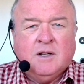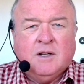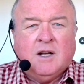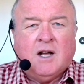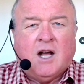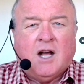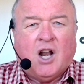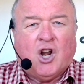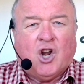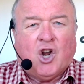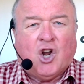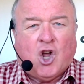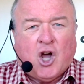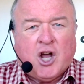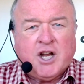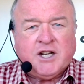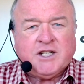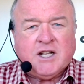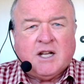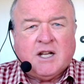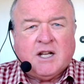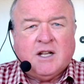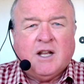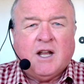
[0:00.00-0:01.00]
a
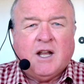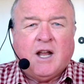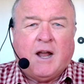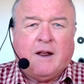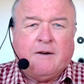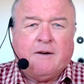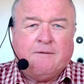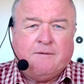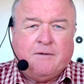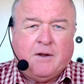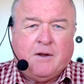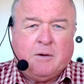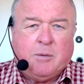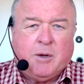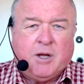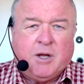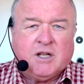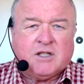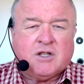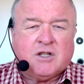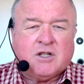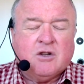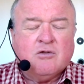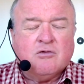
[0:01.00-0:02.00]
lighter,
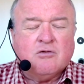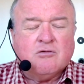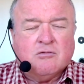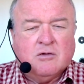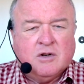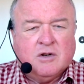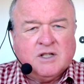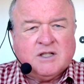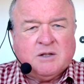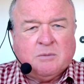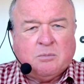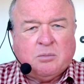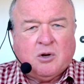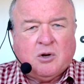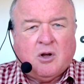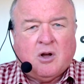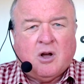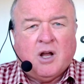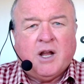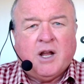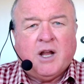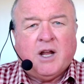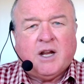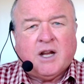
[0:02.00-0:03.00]
amphibious,
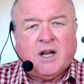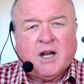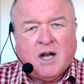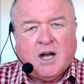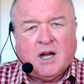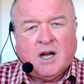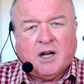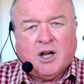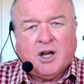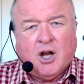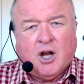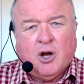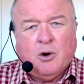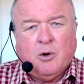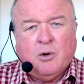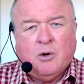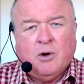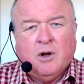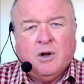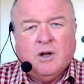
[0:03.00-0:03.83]
resupply cargo,